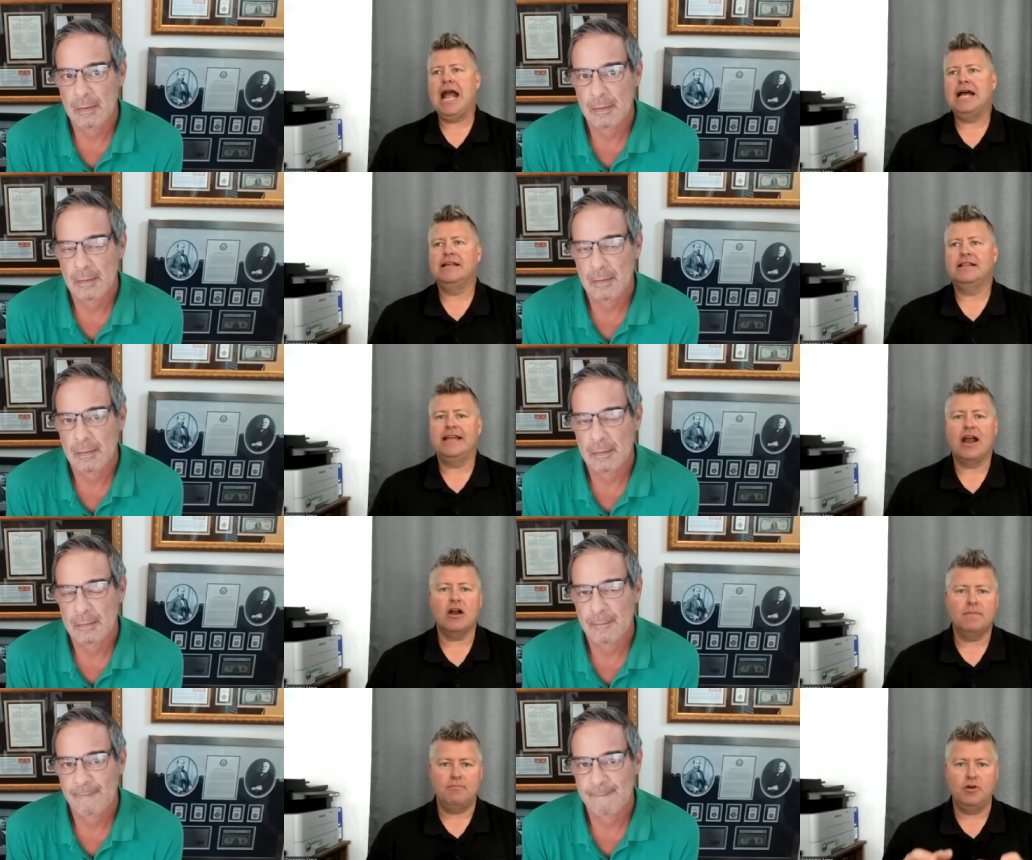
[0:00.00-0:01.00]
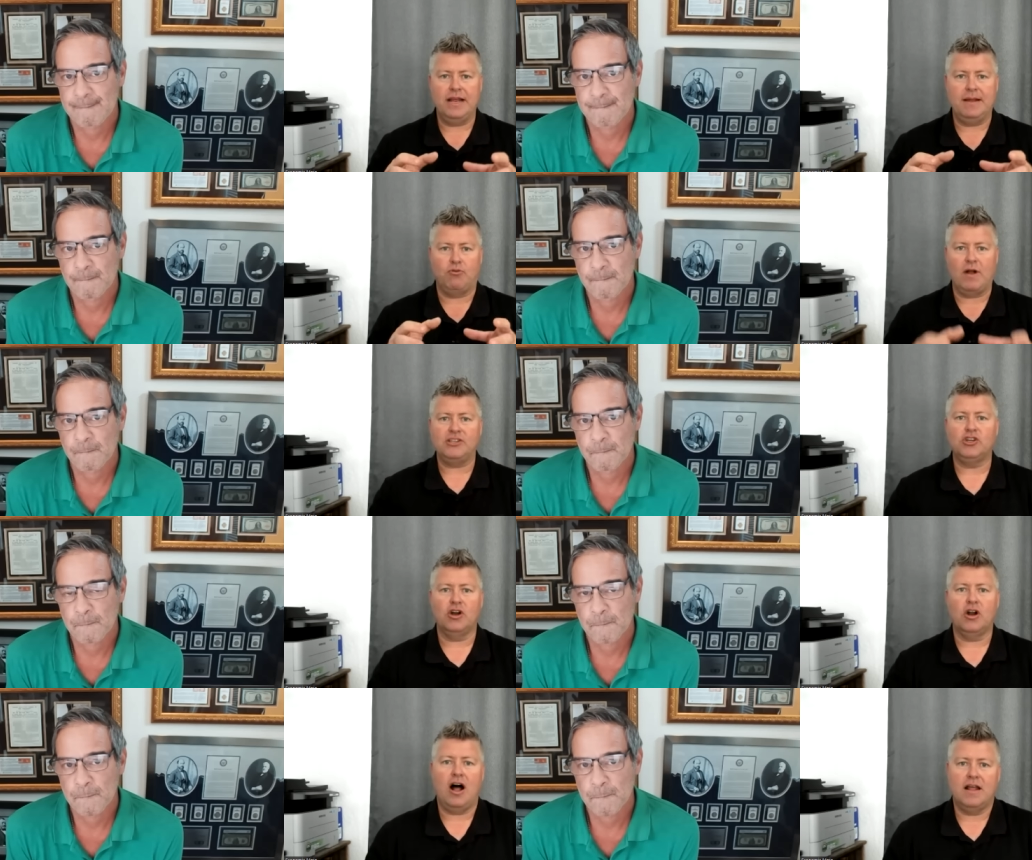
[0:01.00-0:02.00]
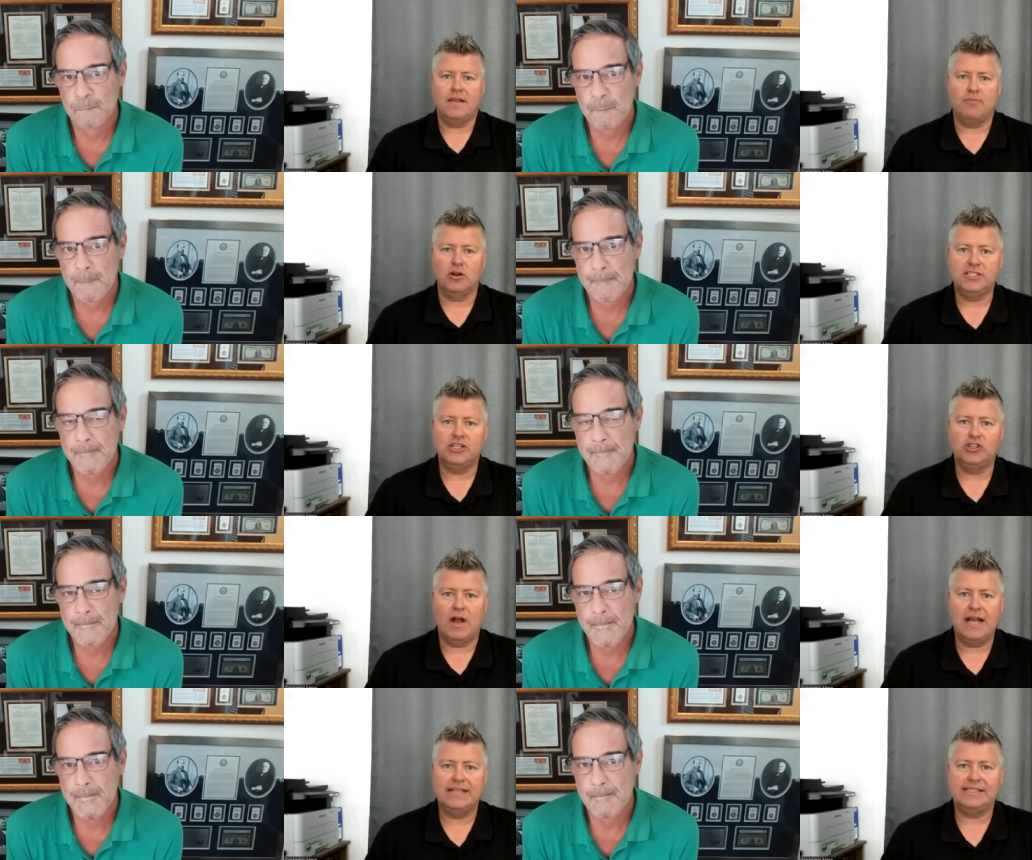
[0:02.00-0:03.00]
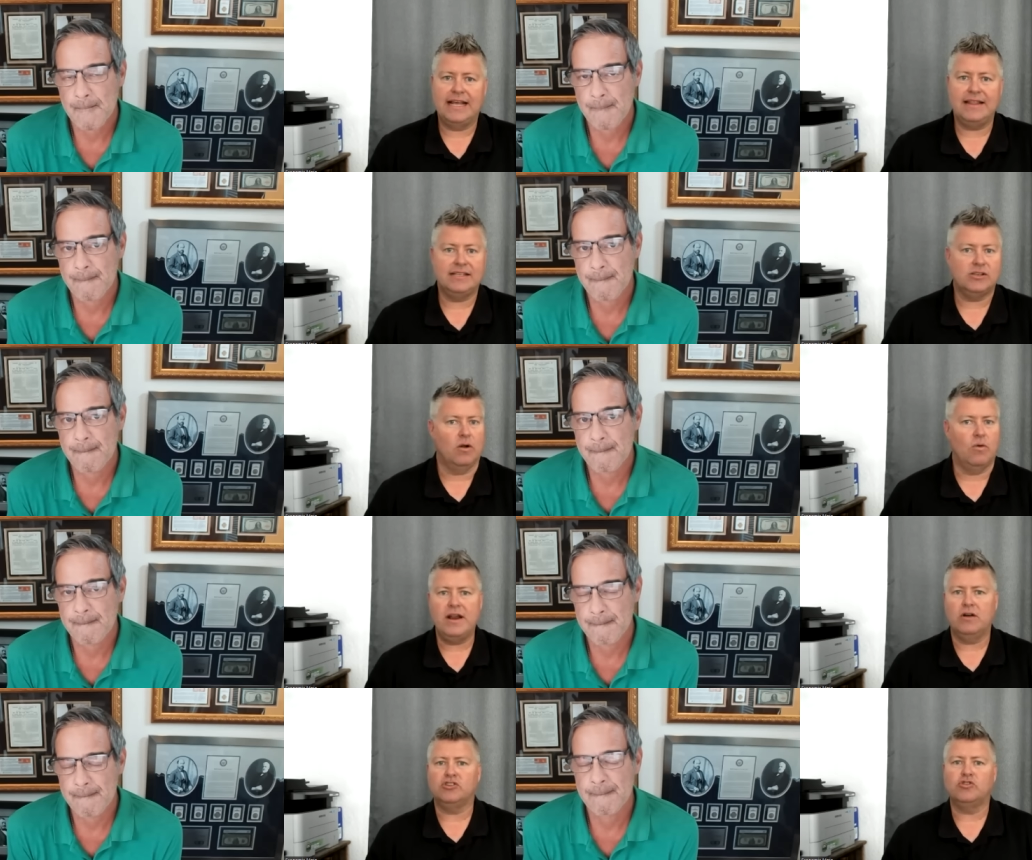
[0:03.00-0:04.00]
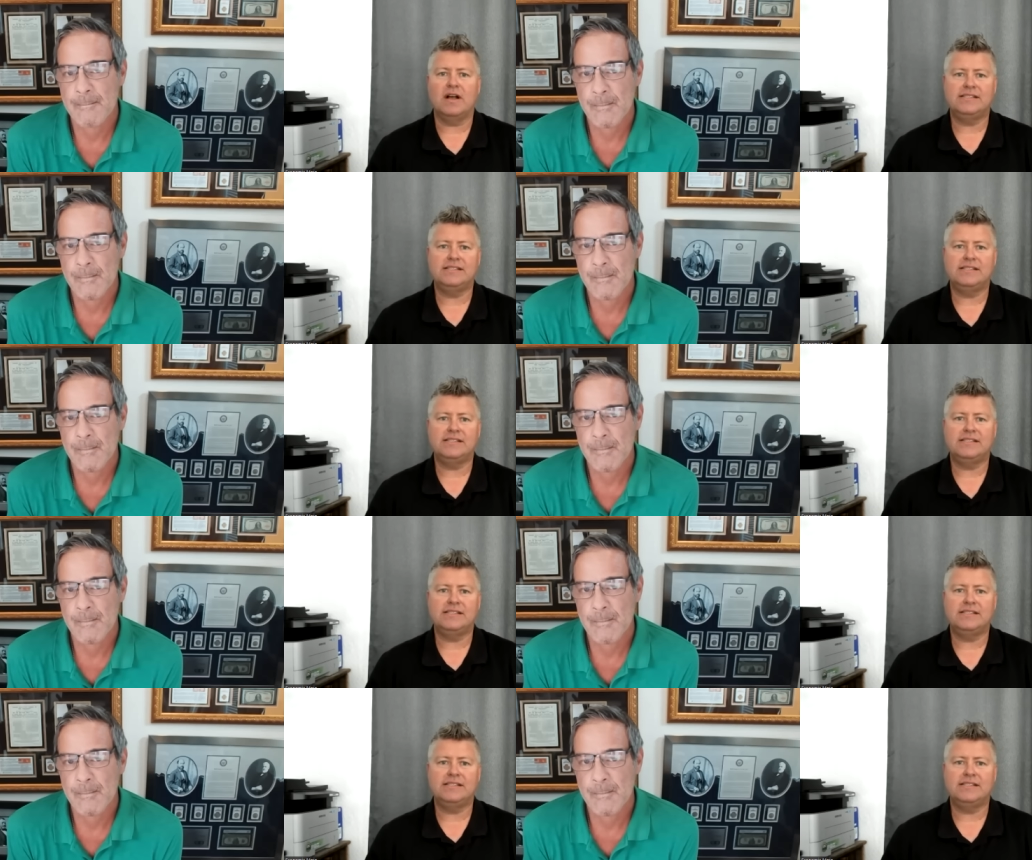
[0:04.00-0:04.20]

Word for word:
Speaker 1: And they're putting pressure on the person trying to send this going, we don't